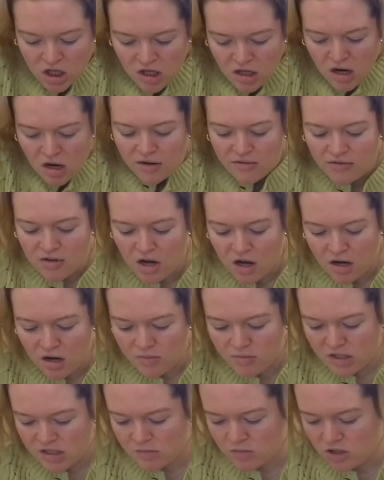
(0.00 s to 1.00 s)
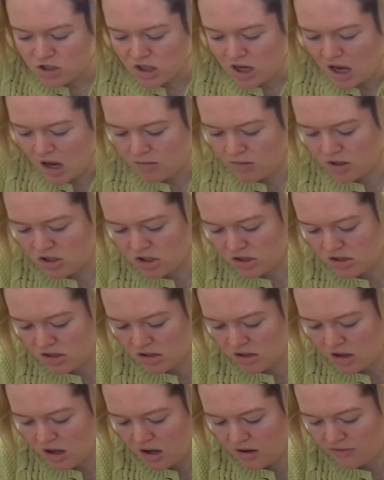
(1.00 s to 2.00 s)
don't know I've cut up this much cabbage. This
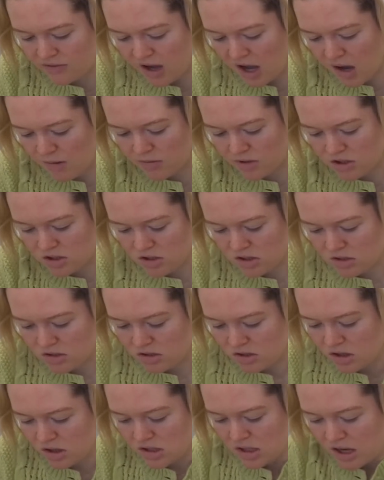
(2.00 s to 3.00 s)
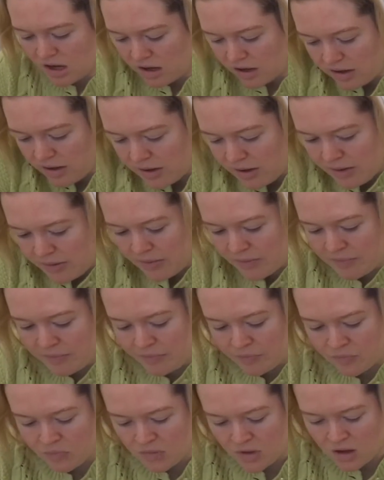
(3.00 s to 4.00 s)
is a lot of cabbage to saute.
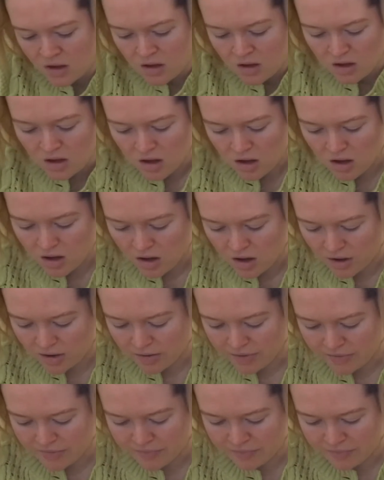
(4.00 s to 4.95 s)
Huh.